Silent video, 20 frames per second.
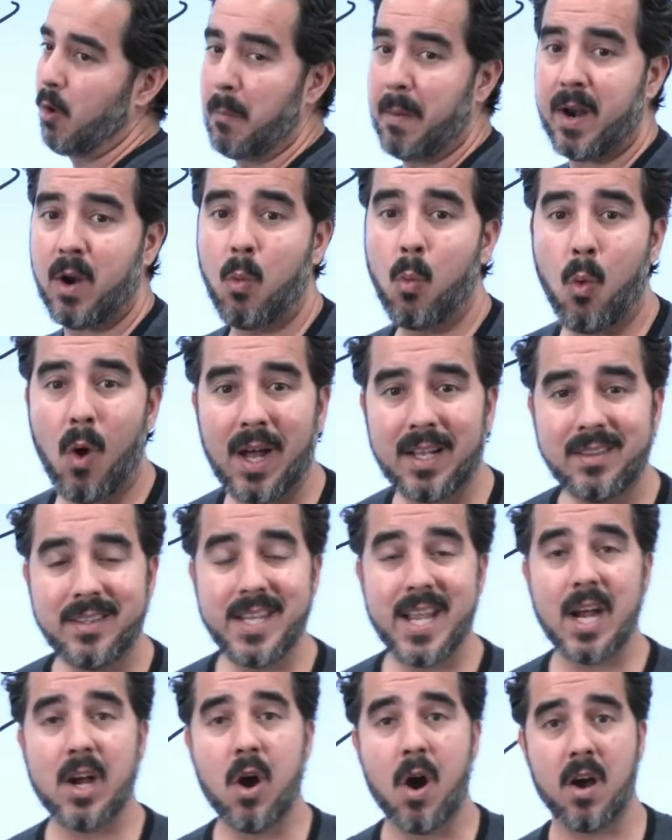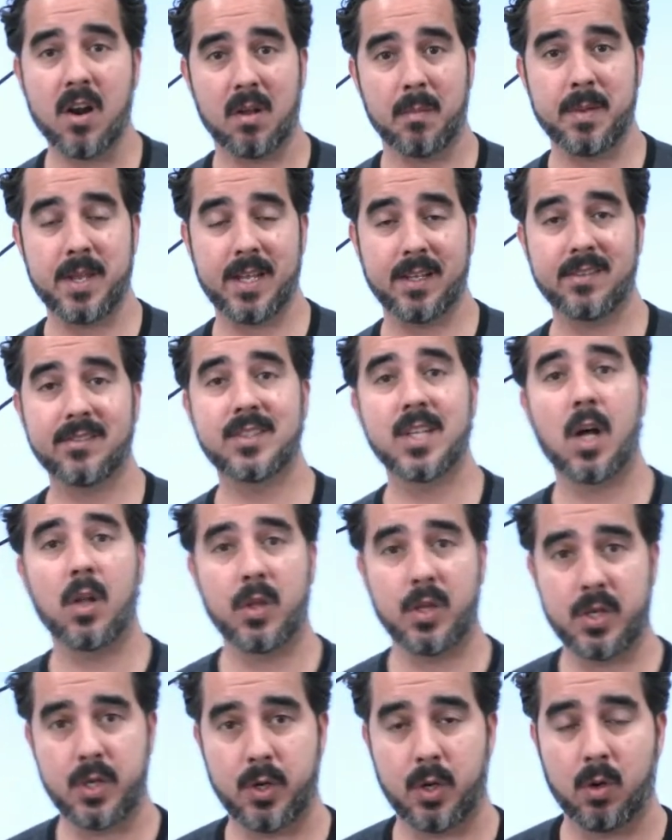no matter what the economy is
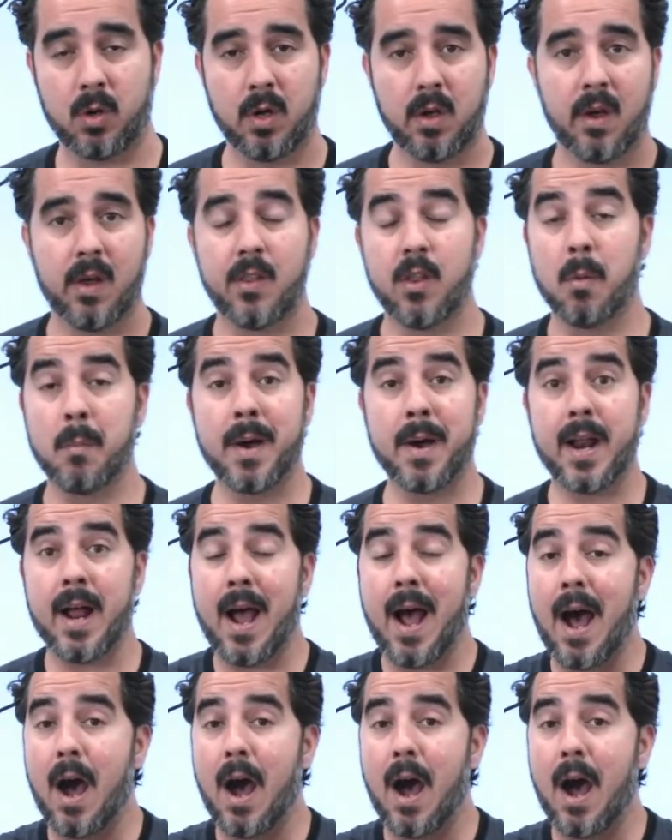telling you, no matter